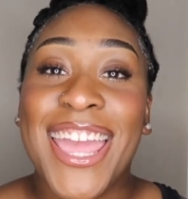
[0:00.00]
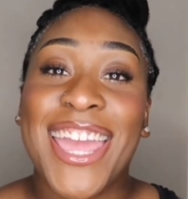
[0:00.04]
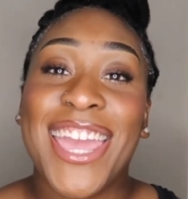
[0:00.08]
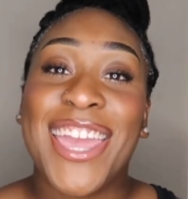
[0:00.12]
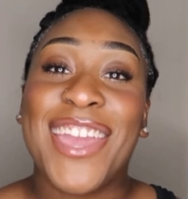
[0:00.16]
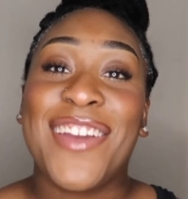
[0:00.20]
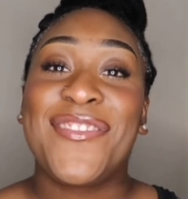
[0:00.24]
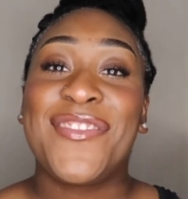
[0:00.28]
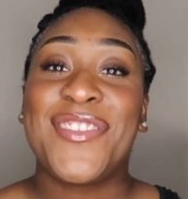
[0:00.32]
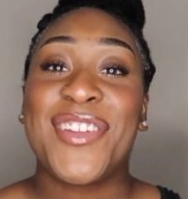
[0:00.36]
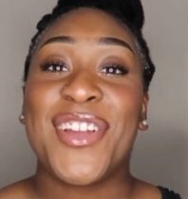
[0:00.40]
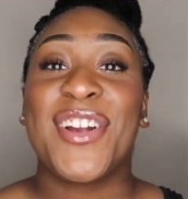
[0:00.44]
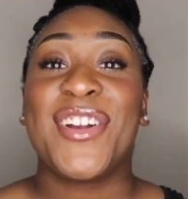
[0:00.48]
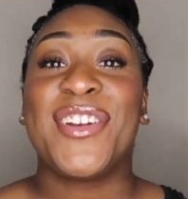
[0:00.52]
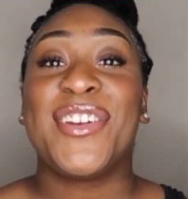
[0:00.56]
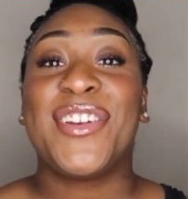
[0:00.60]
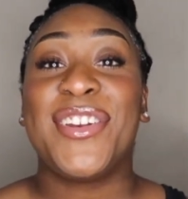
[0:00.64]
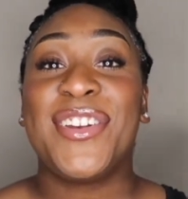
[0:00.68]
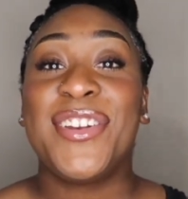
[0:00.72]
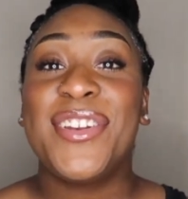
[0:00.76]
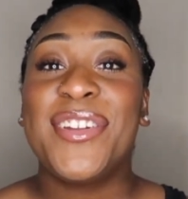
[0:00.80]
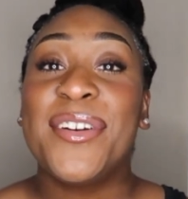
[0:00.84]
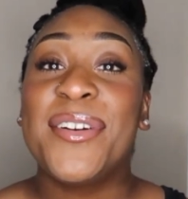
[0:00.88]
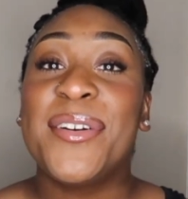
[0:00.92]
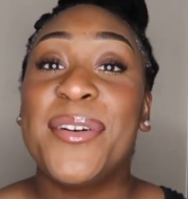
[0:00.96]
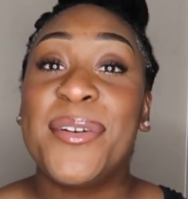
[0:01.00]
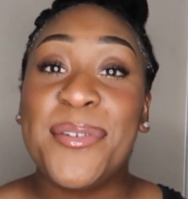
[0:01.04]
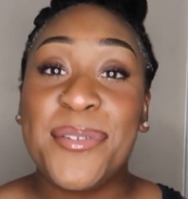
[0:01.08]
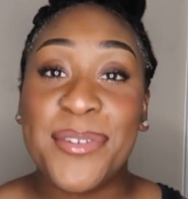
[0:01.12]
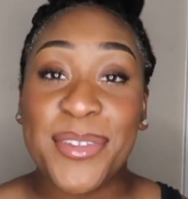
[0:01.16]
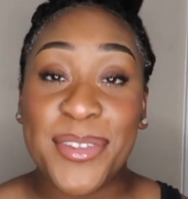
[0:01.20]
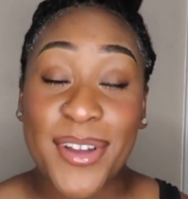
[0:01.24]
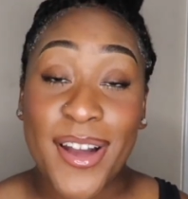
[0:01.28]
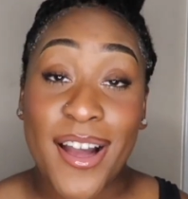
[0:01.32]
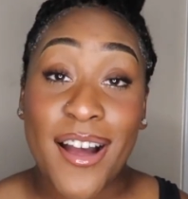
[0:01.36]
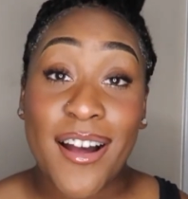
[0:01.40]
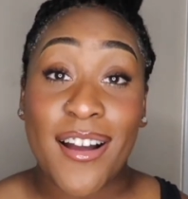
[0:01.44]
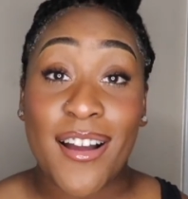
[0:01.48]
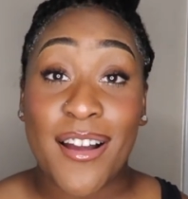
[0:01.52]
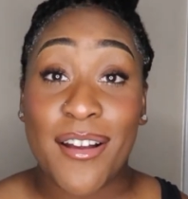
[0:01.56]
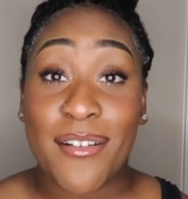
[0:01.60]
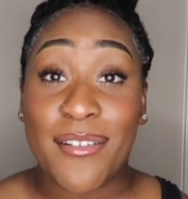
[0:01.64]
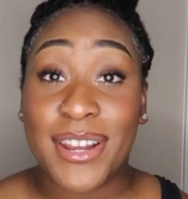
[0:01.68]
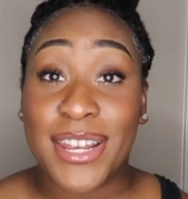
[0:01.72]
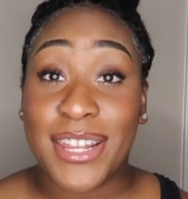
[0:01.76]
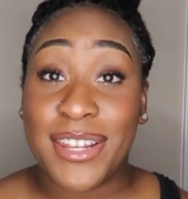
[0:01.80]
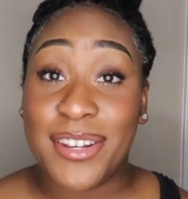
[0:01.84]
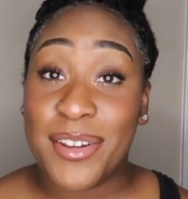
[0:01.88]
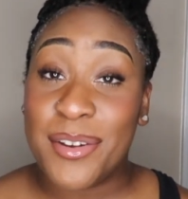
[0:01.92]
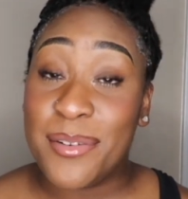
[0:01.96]
if you're new y'all
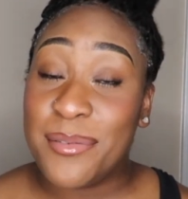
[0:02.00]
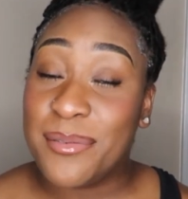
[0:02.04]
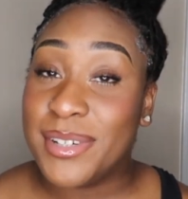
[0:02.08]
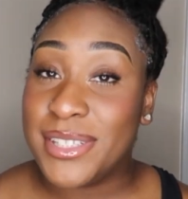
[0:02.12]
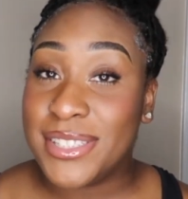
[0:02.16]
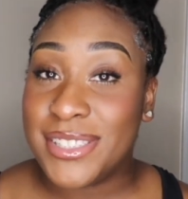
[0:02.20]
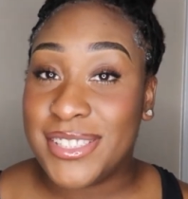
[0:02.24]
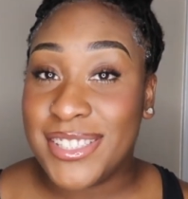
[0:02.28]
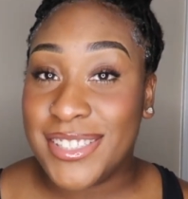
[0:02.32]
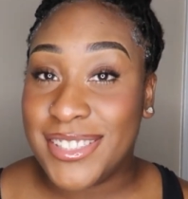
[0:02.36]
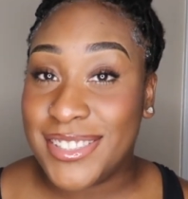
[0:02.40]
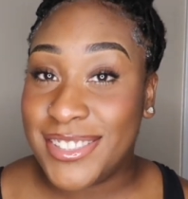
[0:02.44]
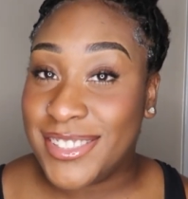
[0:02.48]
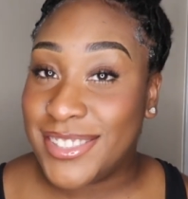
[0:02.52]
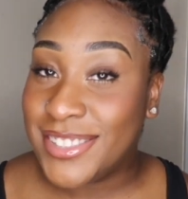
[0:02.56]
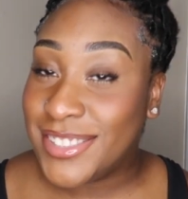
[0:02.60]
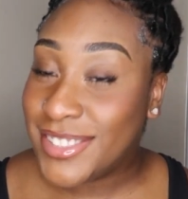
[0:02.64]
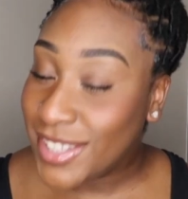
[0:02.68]
already know what to